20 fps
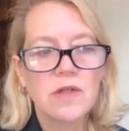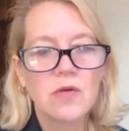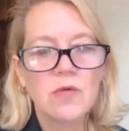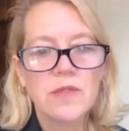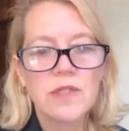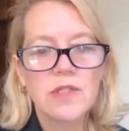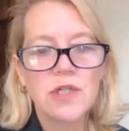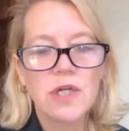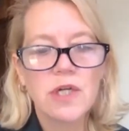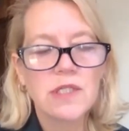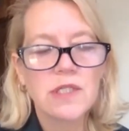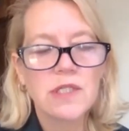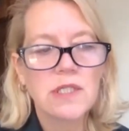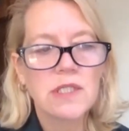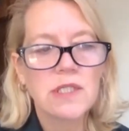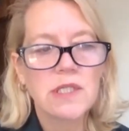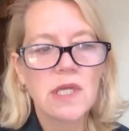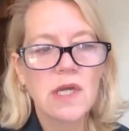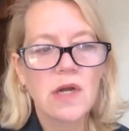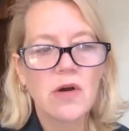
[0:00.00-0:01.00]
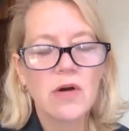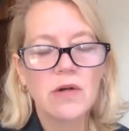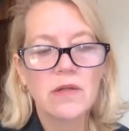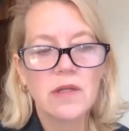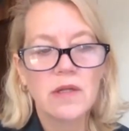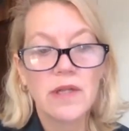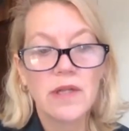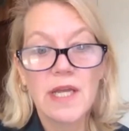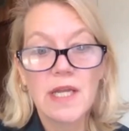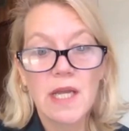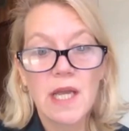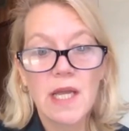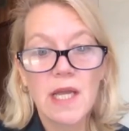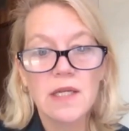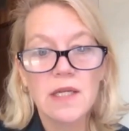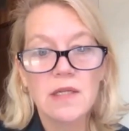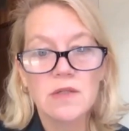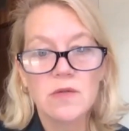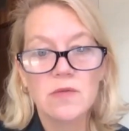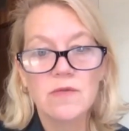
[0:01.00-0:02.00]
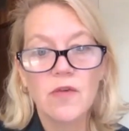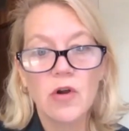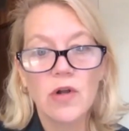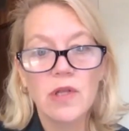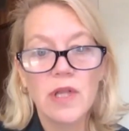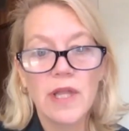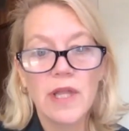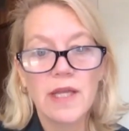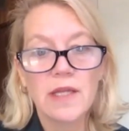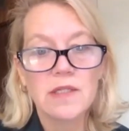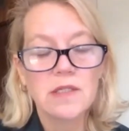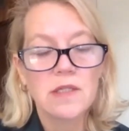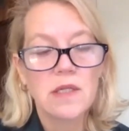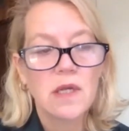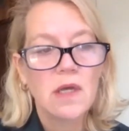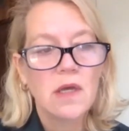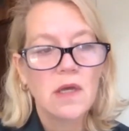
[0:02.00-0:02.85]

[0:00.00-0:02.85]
There was justice there in the late 80s, it was very late,